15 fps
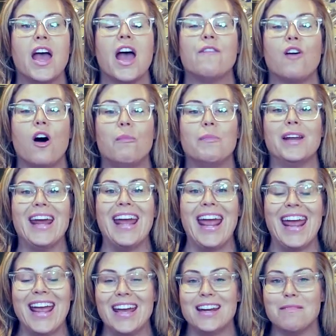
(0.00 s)
have all been
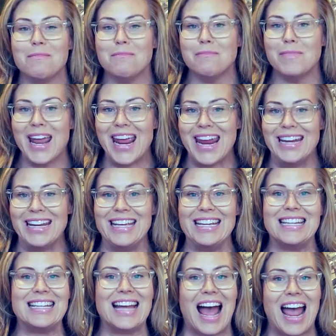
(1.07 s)
handmade
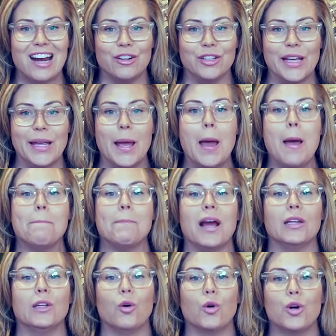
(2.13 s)
entirely by
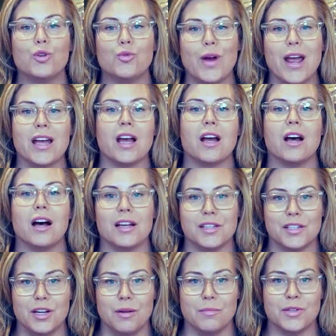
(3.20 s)
Lord Drake
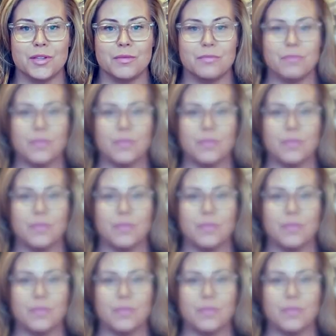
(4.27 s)
Customs.